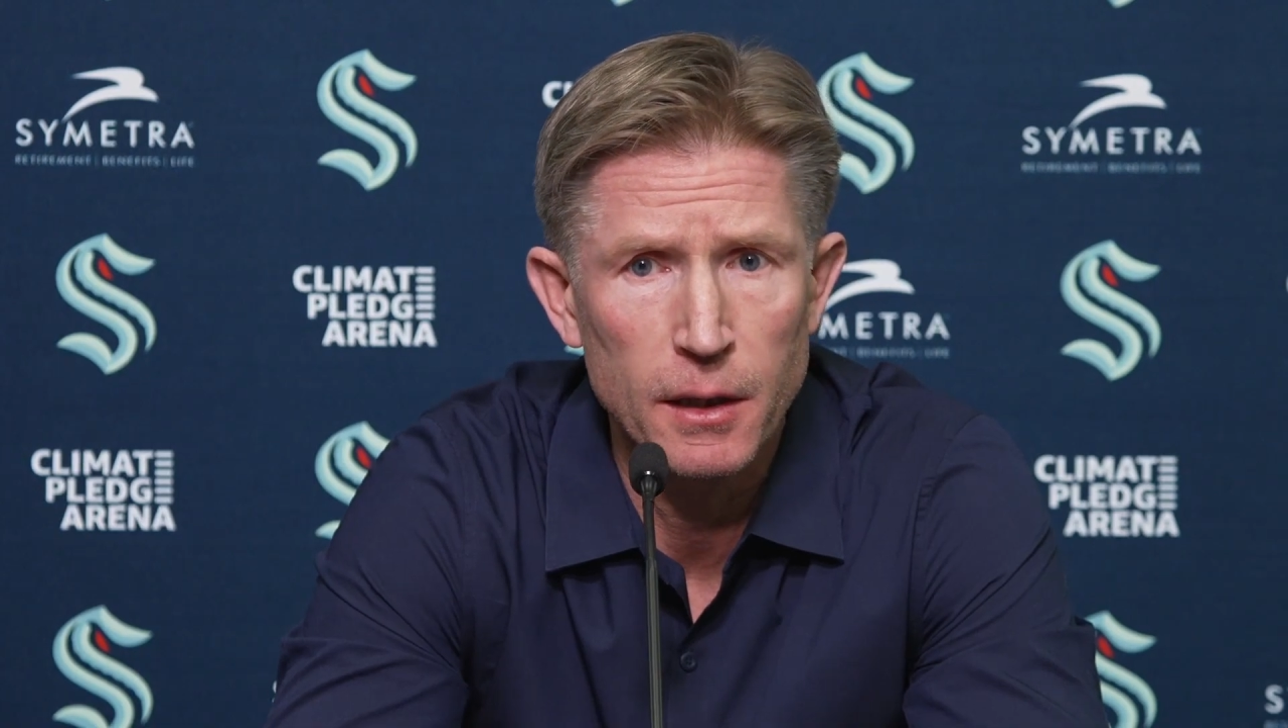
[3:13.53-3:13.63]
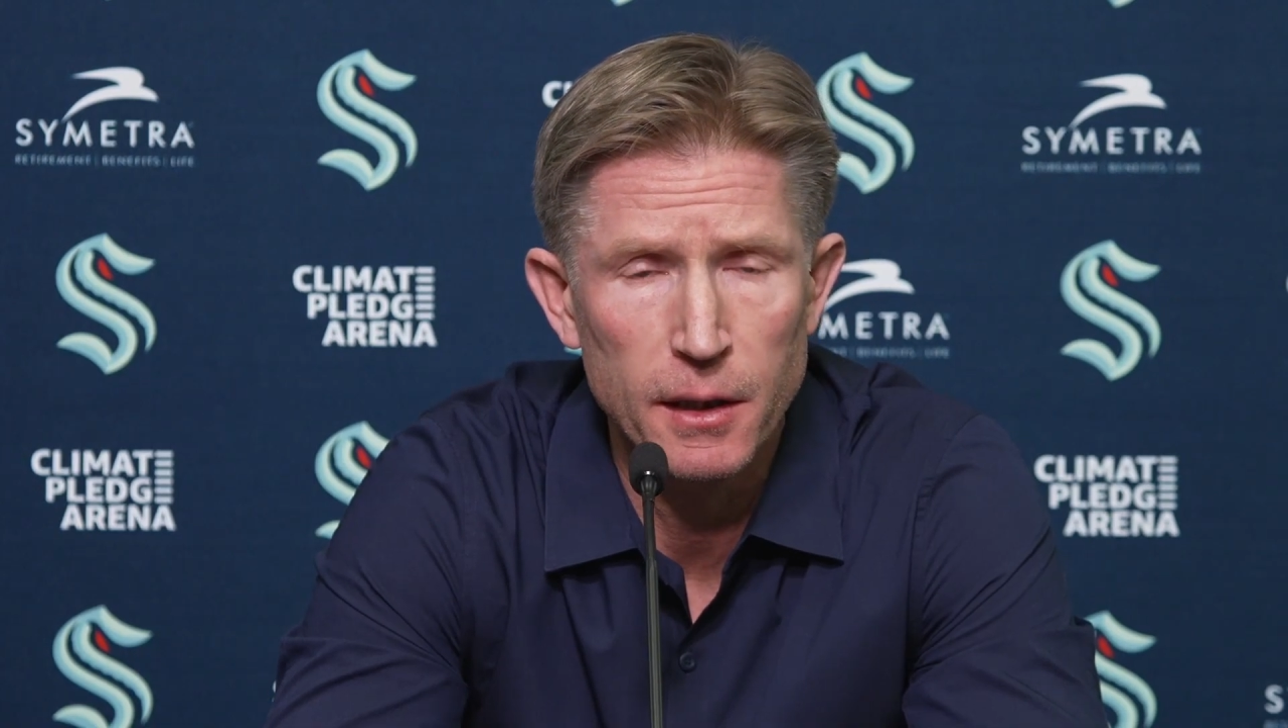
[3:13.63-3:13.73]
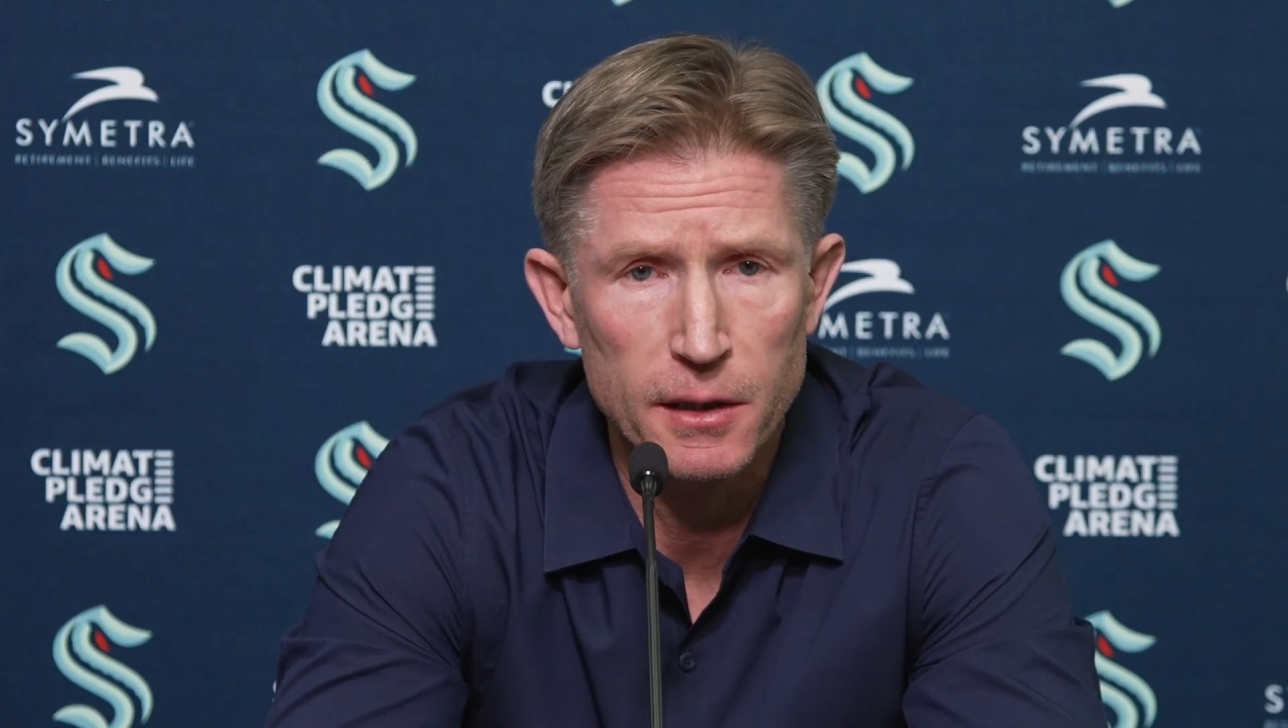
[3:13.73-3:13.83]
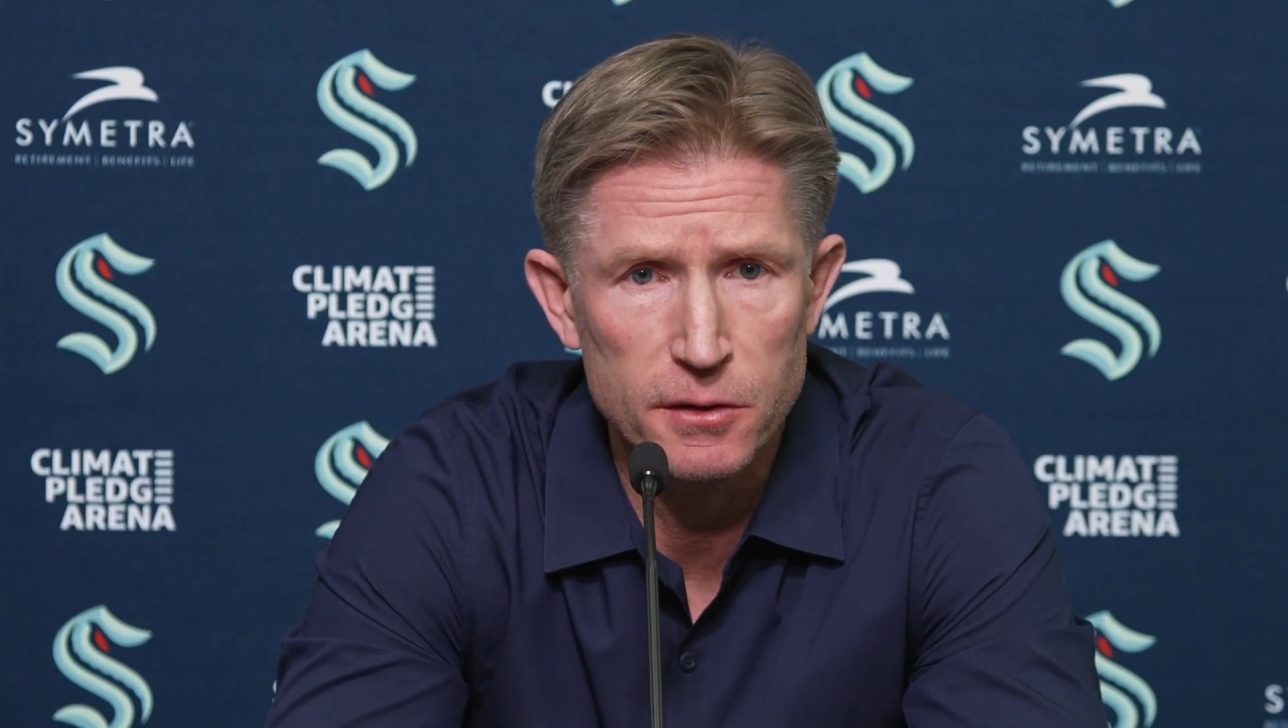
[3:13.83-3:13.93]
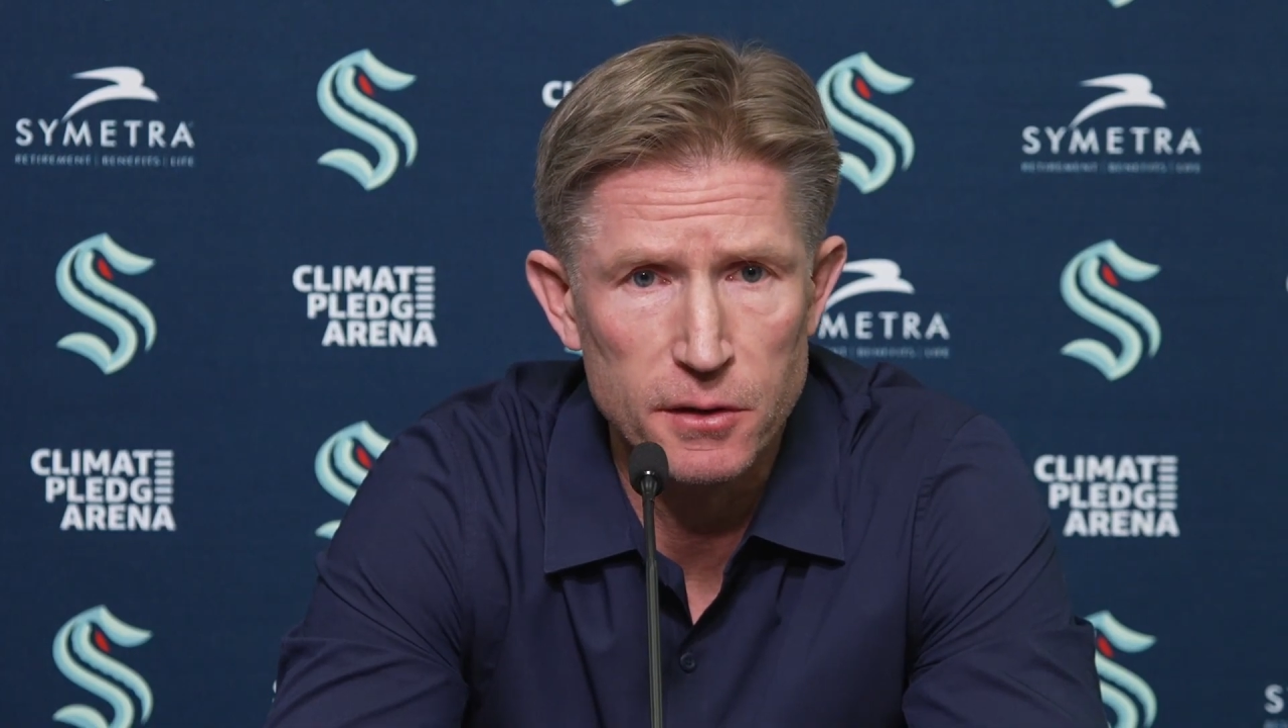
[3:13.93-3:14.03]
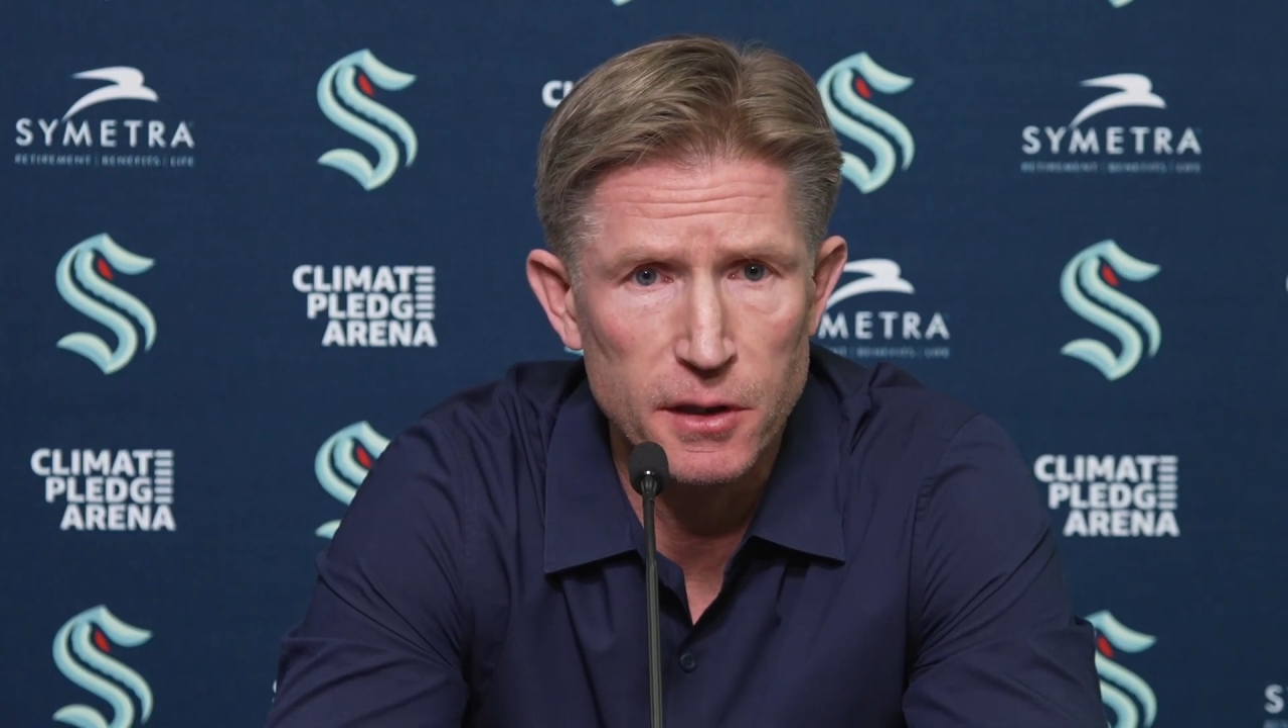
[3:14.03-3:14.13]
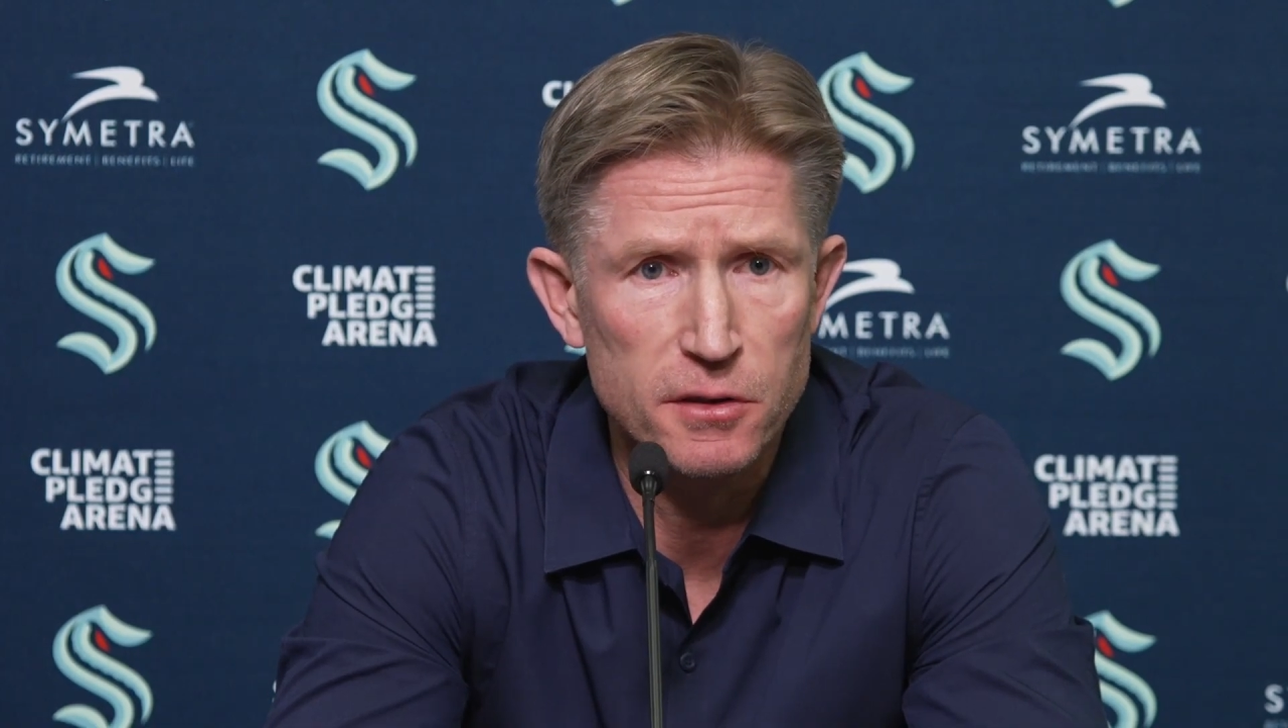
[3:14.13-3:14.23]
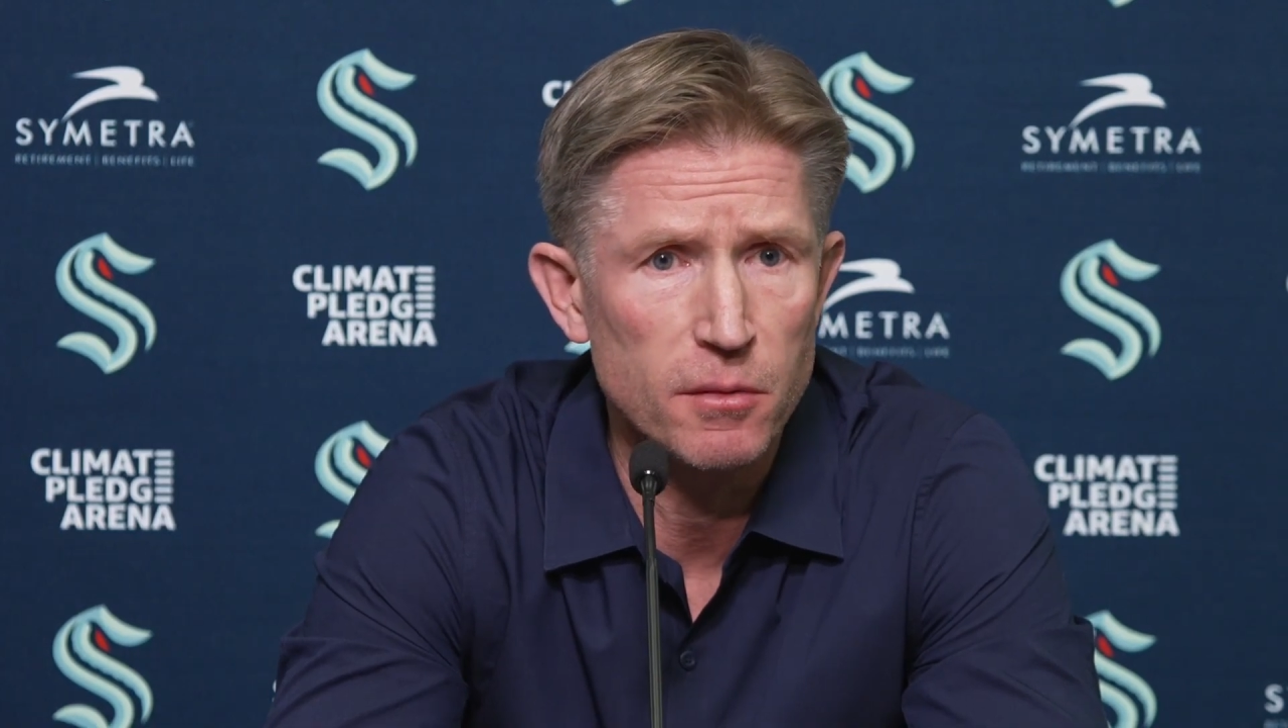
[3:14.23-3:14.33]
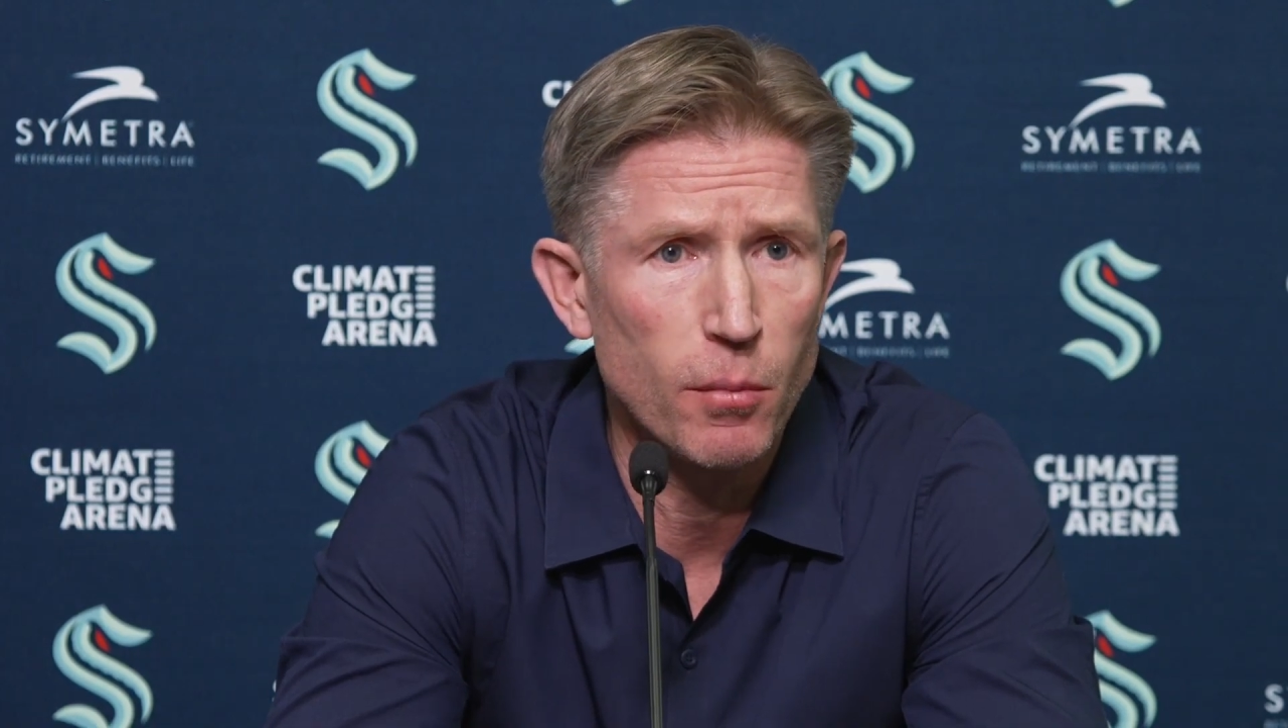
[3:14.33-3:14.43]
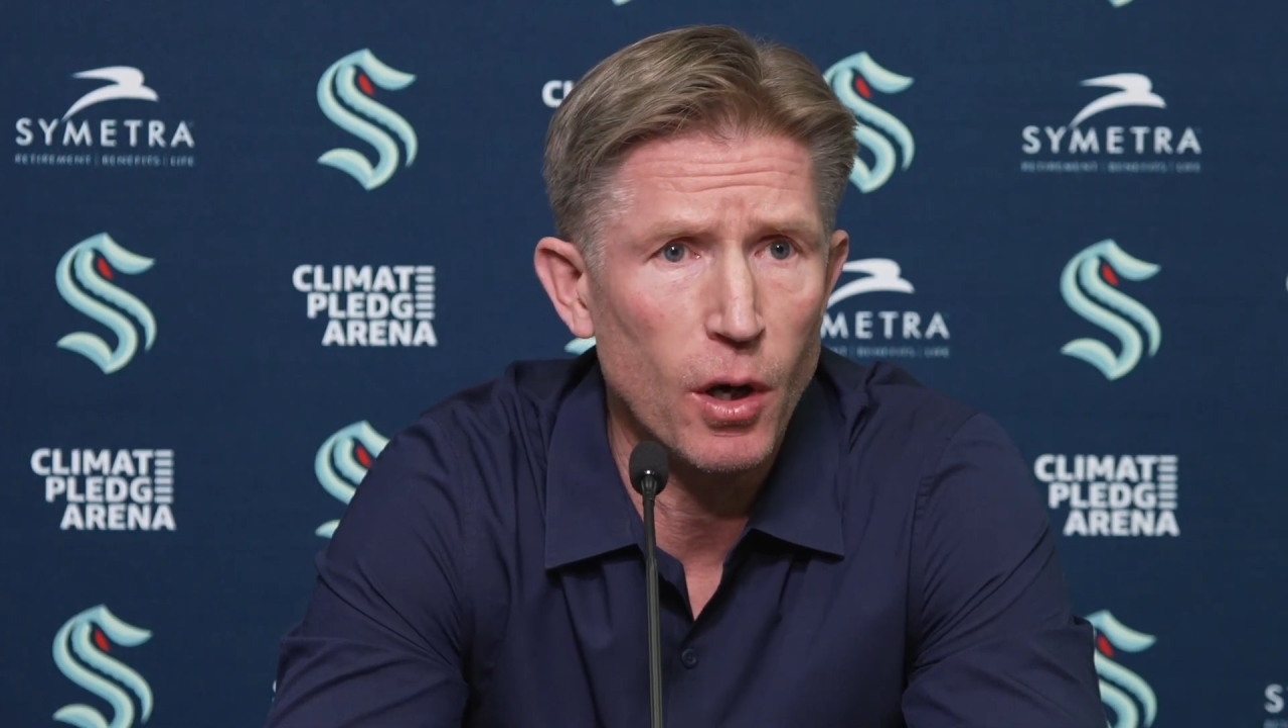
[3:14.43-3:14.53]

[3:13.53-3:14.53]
He has a decent